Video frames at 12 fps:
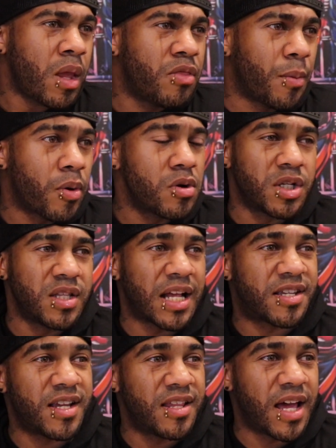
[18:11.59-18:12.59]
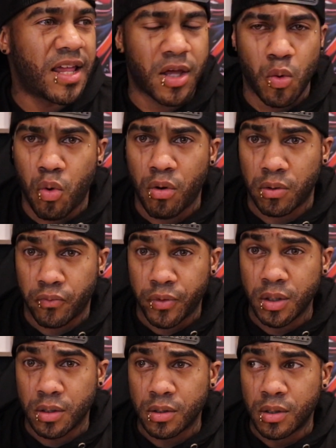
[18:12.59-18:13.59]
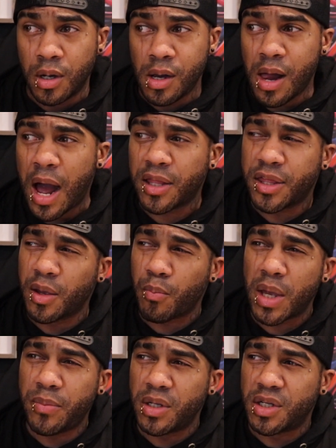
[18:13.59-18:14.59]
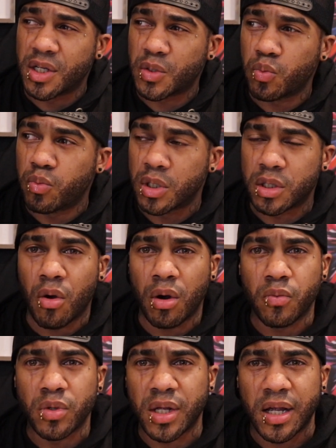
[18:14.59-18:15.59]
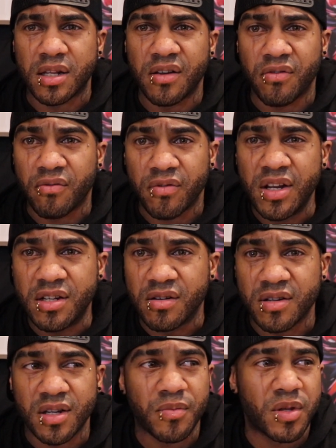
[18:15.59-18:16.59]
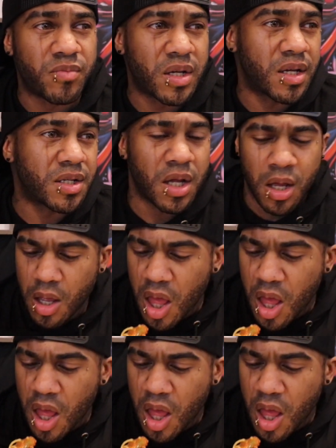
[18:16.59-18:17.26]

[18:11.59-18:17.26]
the person that said that they weren't real, I think maybe just was thought it was like a different region or something because